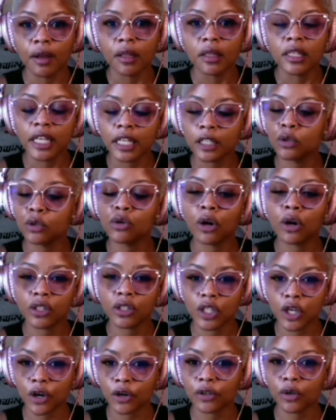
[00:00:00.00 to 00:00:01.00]
then you're going to
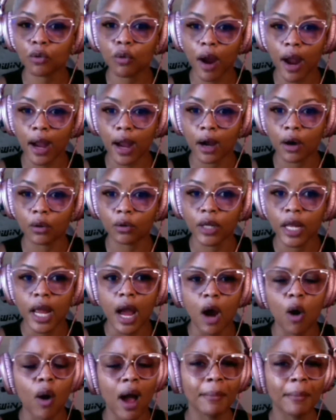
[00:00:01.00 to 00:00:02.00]
turn around,
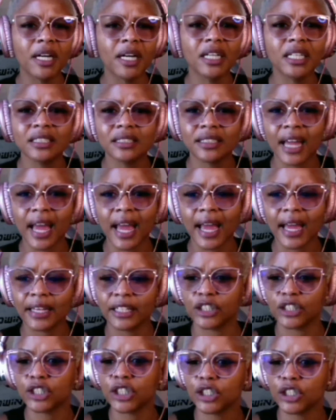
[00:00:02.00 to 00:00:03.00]
oh, I'm a good dad
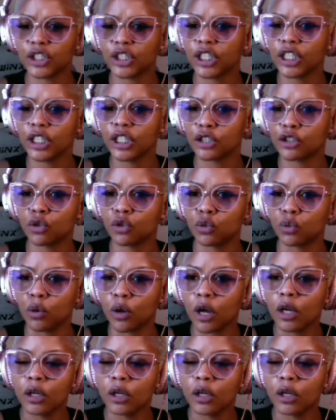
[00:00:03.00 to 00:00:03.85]
and she cheated too.